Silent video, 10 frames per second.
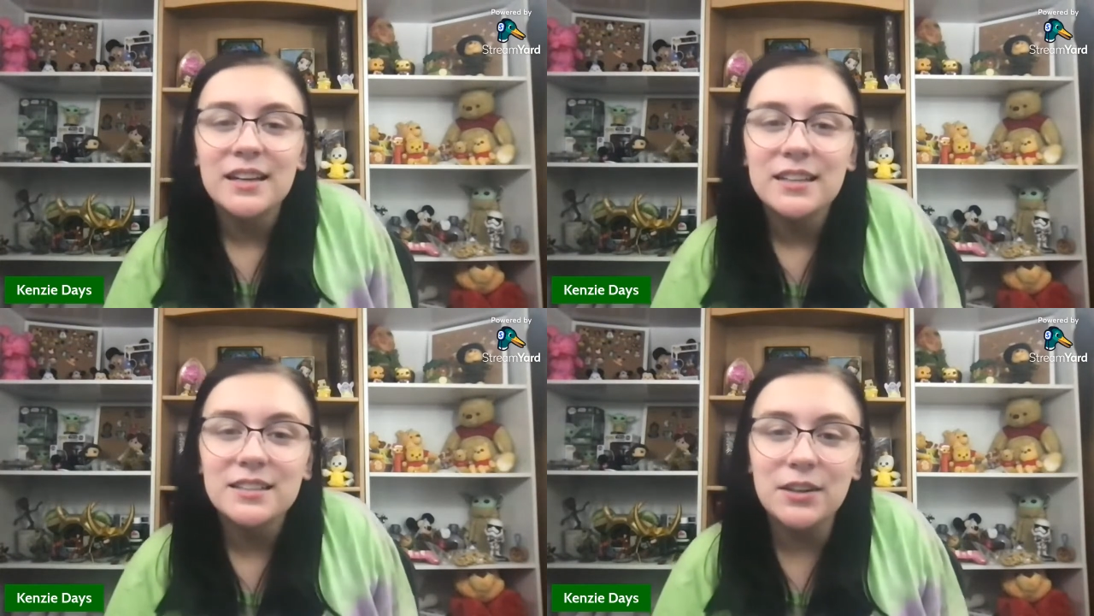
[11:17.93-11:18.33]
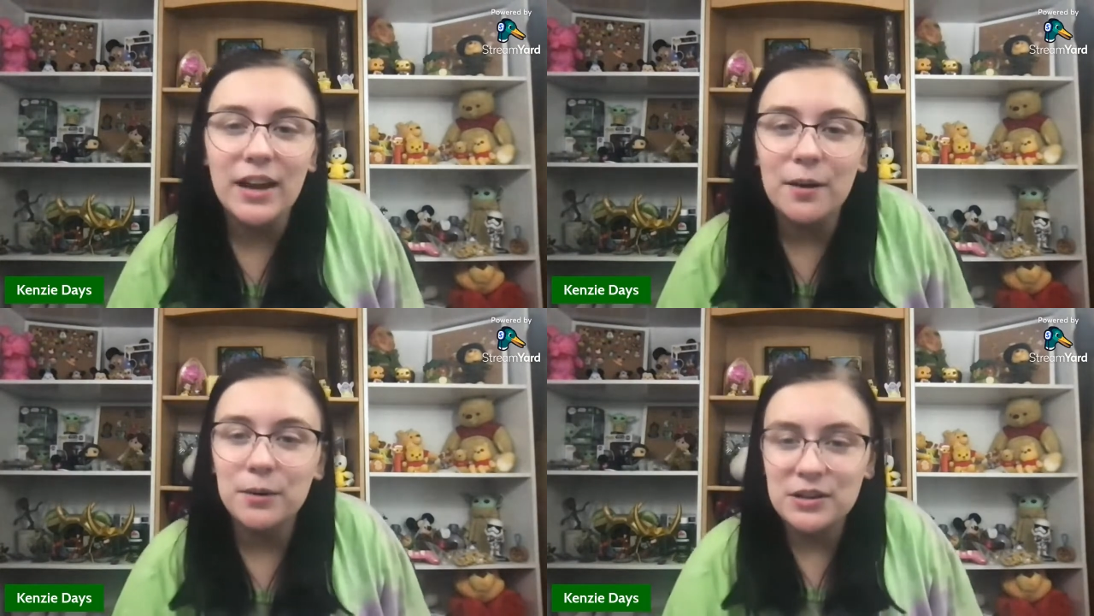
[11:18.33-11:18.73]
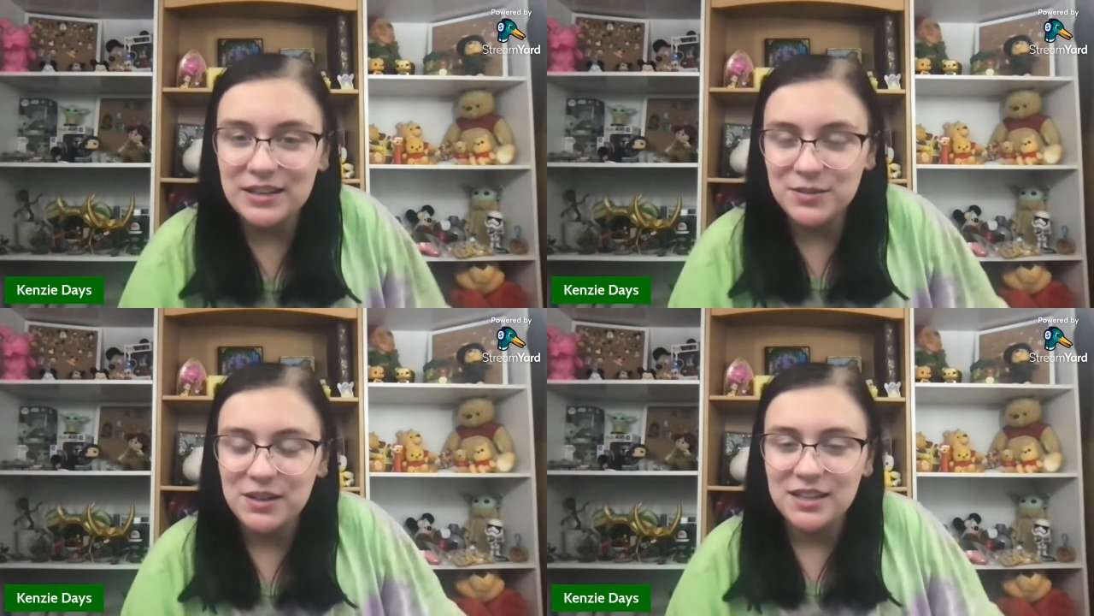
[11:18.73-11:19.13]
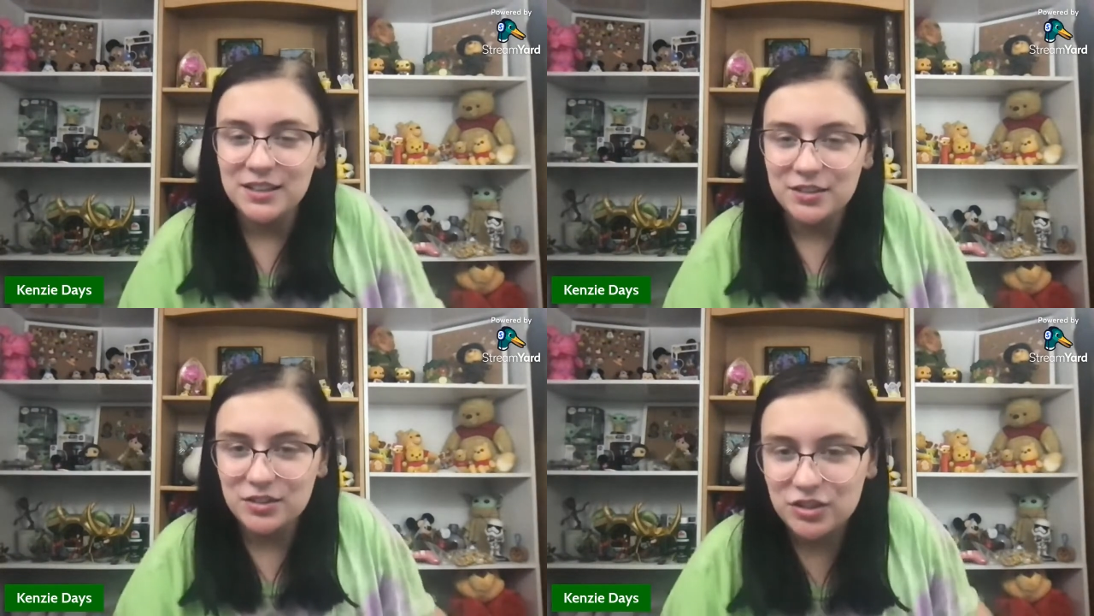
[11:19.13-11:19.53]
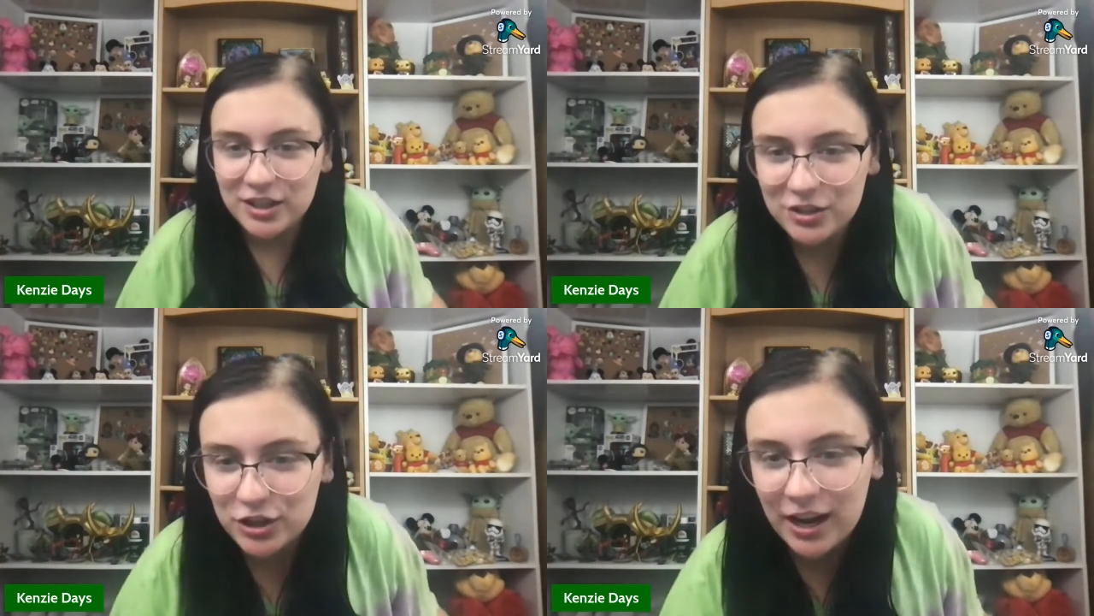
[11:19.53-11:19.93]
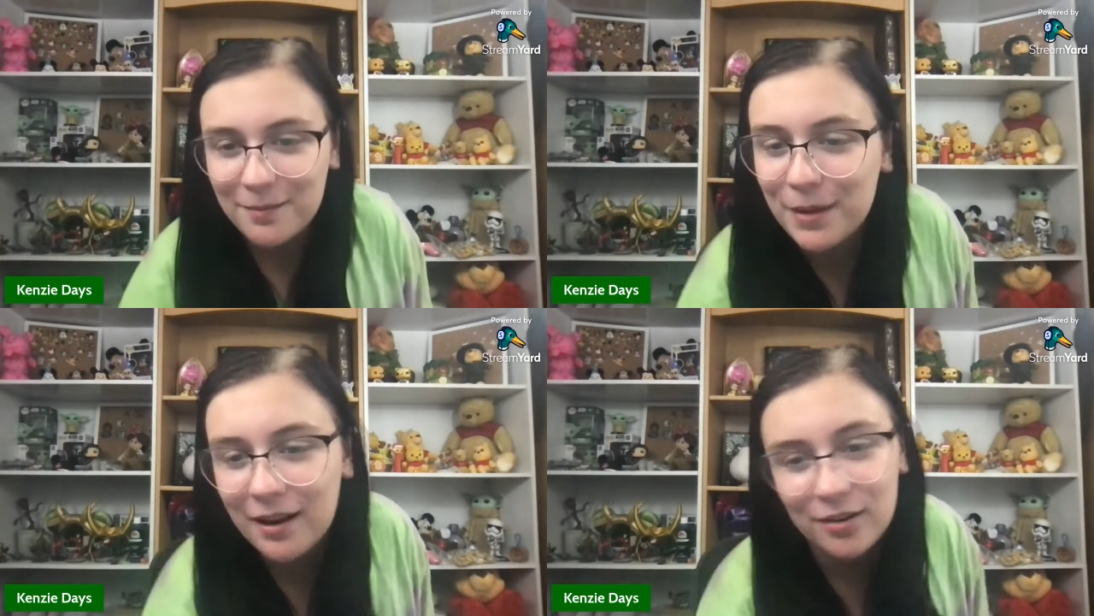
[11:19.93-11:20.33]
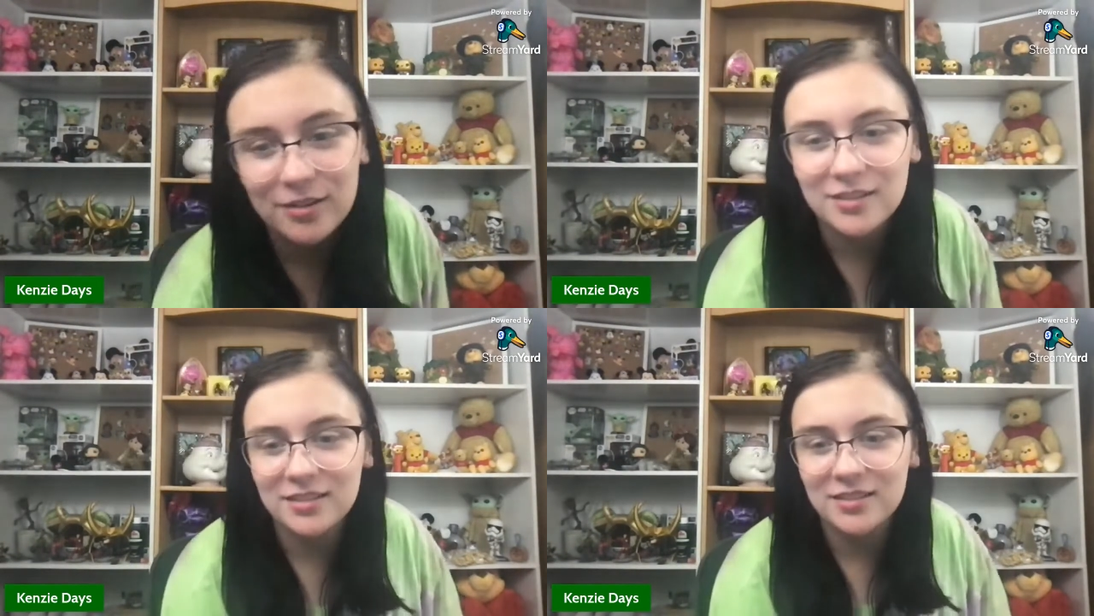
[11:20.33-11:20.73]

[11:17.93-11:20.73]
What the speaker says: So yeah, what do you guys want to chit chat about?